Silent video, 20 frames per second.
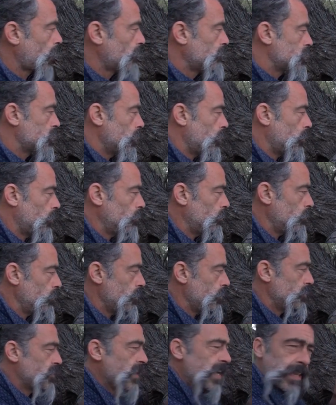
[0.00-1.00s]
So
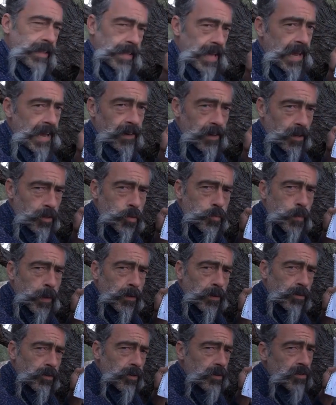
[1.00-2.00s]
you take that and it
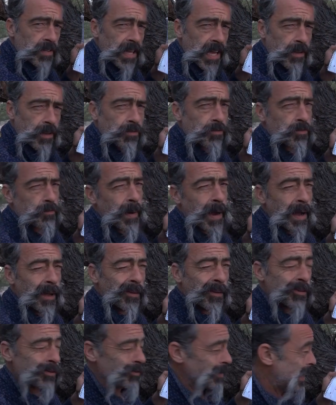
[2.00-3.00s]
spins these thousands of
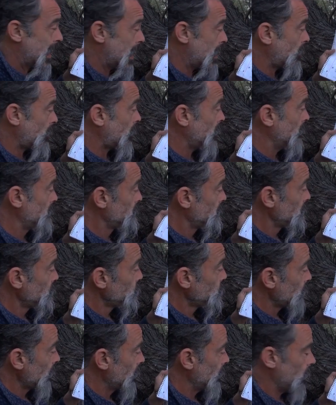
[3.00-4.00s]
miles an hour,
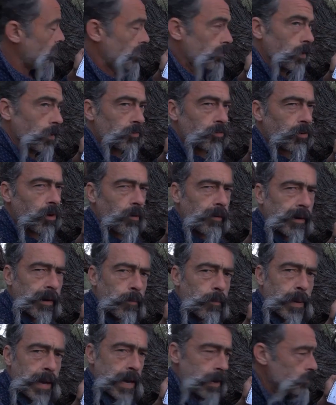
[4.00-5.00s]

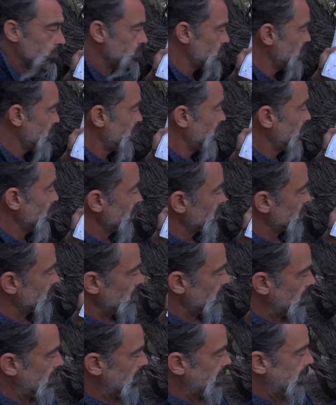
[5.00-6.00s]
RPMs,
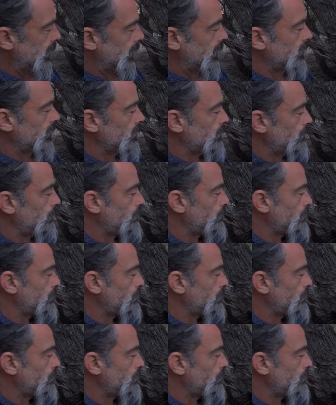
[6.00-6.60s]
and